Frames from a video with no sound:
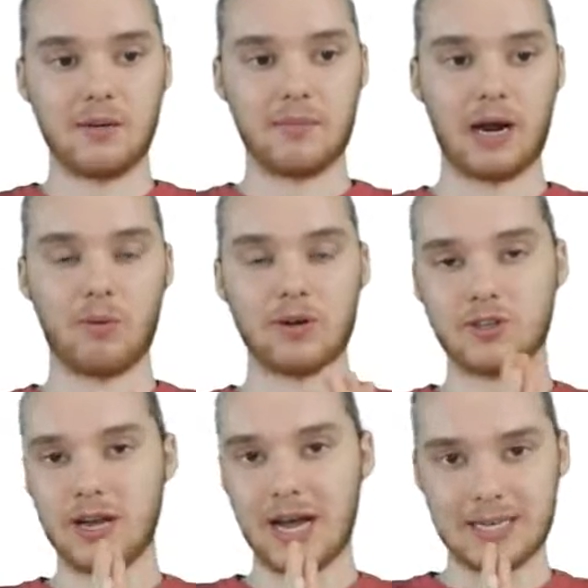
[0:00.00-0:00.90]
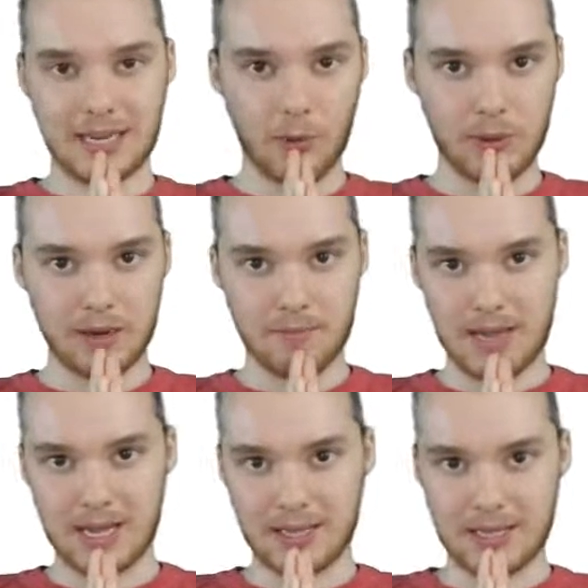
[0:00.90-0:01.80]
a little bit. I wanna show you guys how we can
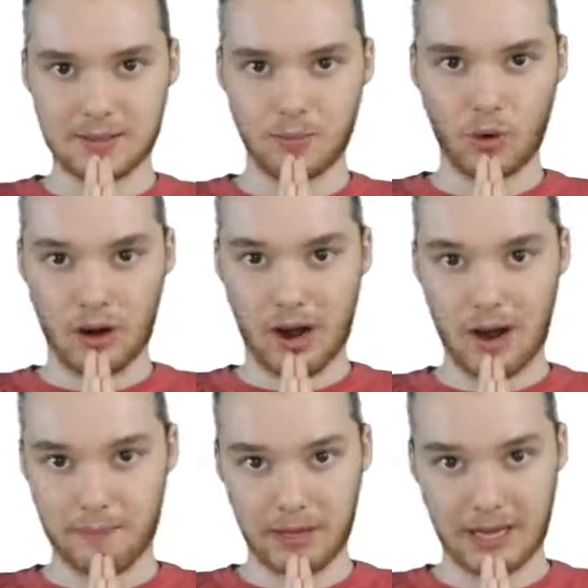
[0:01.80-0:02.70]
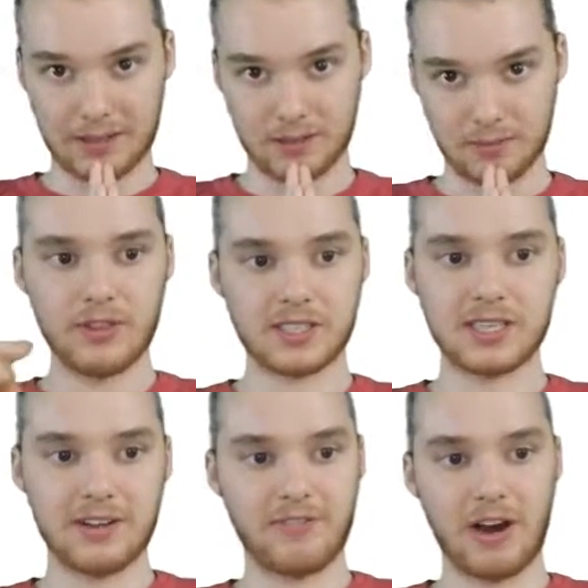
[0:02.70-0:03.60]
make these more complex. This
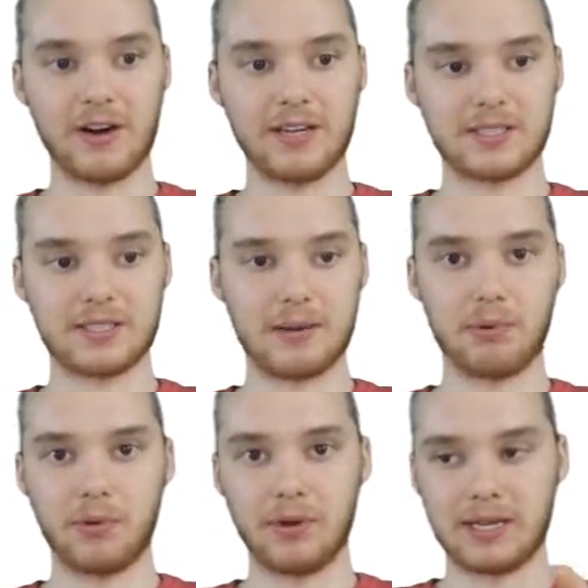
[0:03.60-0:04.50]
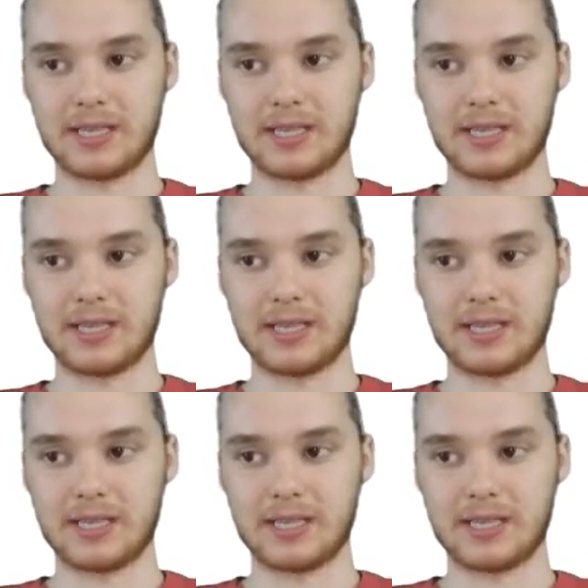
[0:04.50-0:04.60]
is a very simple